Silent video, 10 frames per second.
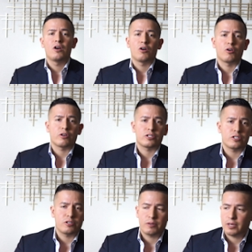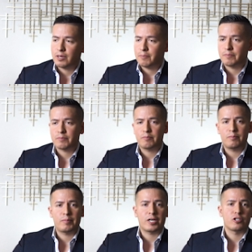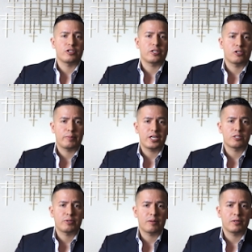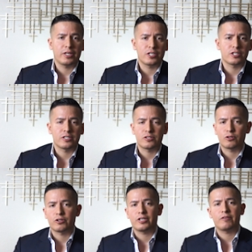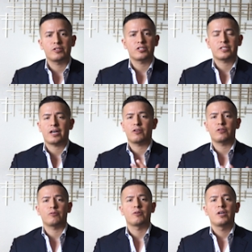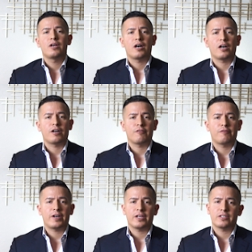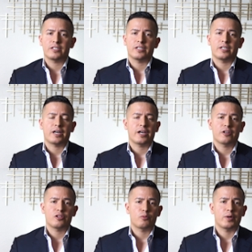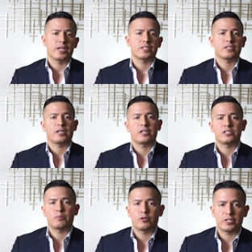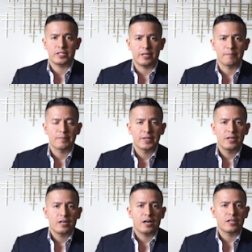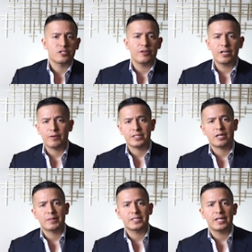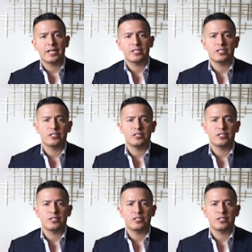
or to um, better treat their patient populations or even just how to uh, find and hire the right uh, support team. Uh, so, anyways, I'm excited